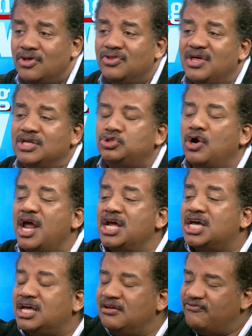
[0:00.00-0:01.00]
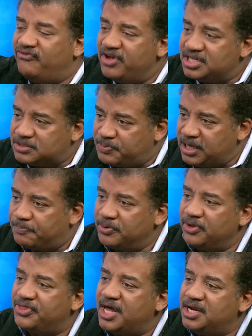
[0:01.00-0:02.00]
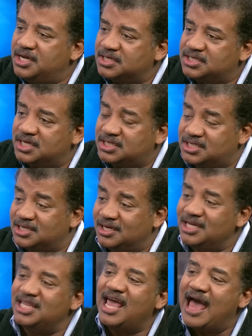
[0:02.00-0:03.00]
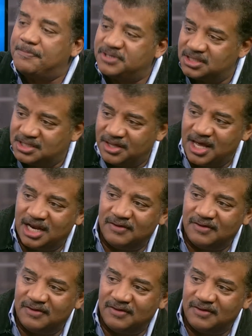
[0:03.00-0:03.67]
than trying to convince people that it exists in the absence of that